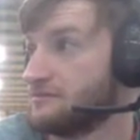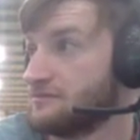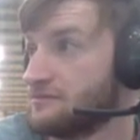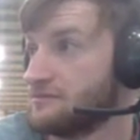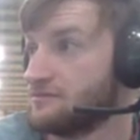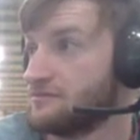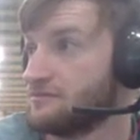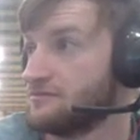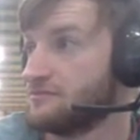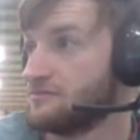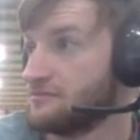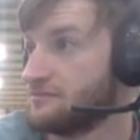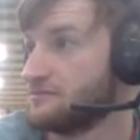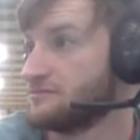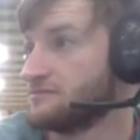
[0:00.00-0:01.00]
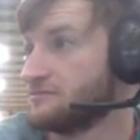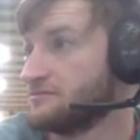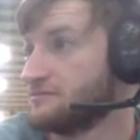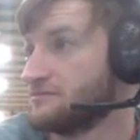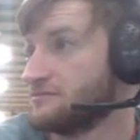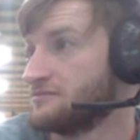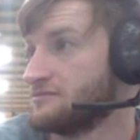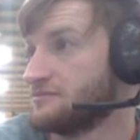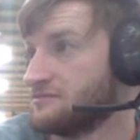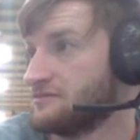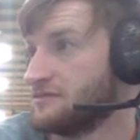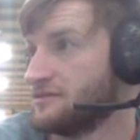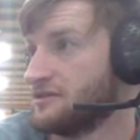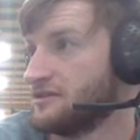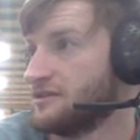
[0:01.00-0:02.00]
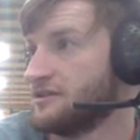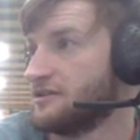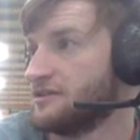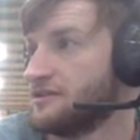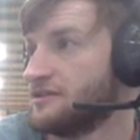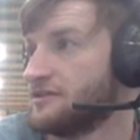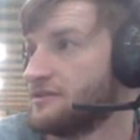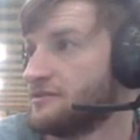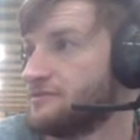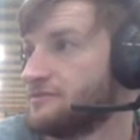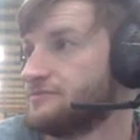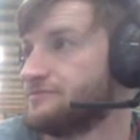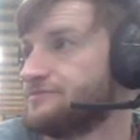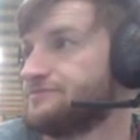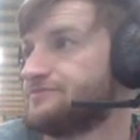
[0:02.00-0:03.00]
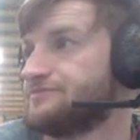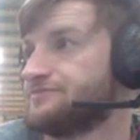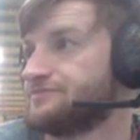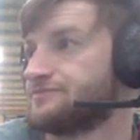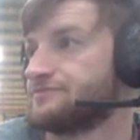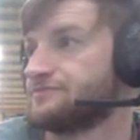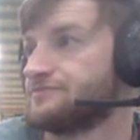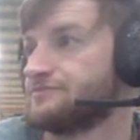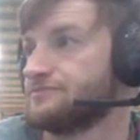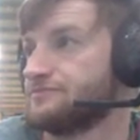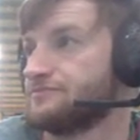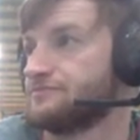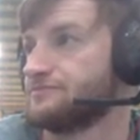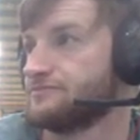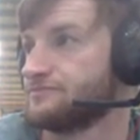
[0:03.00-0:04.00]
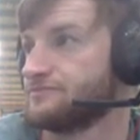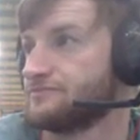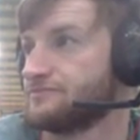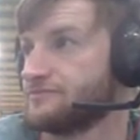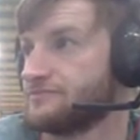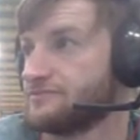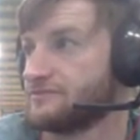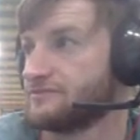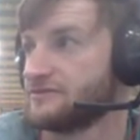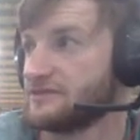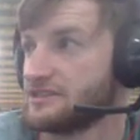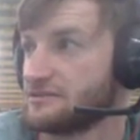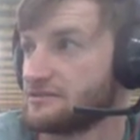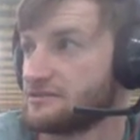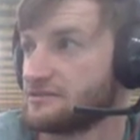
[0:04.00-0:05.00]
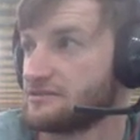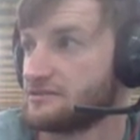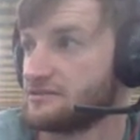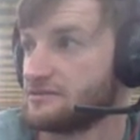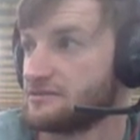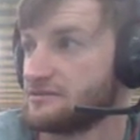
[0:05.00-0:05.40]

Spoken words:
2 or 3 times and catches it. No, I thought you could only do that once. But